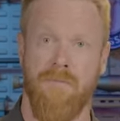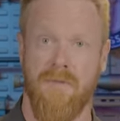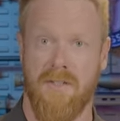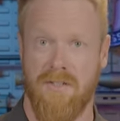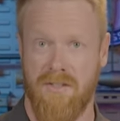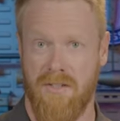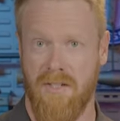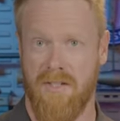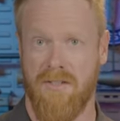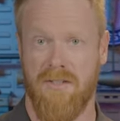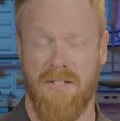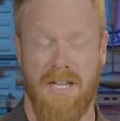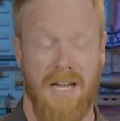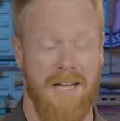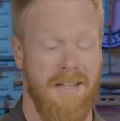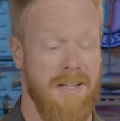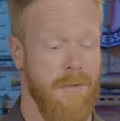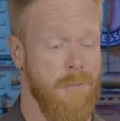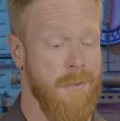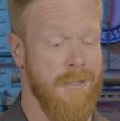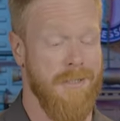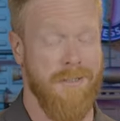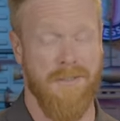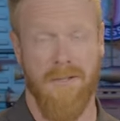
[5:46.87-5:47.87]
6K
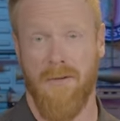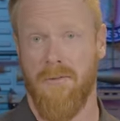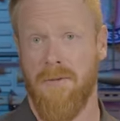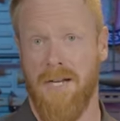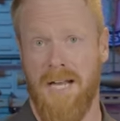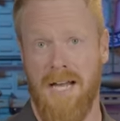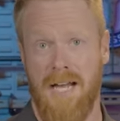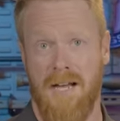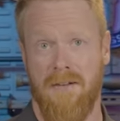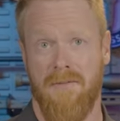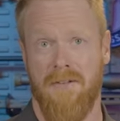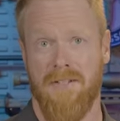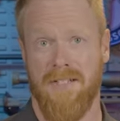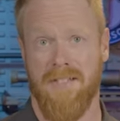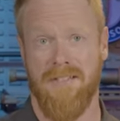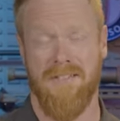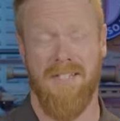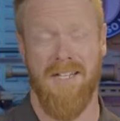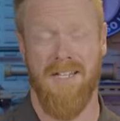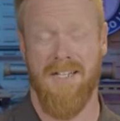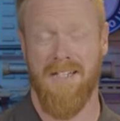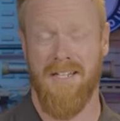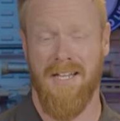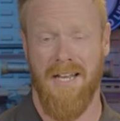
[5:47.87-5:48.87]
that we don't have on the
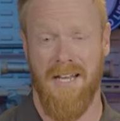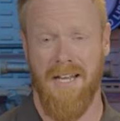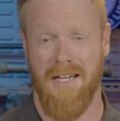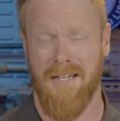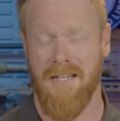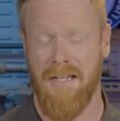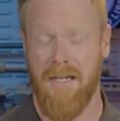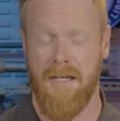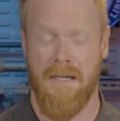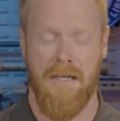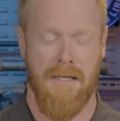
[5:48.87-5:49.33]
10K.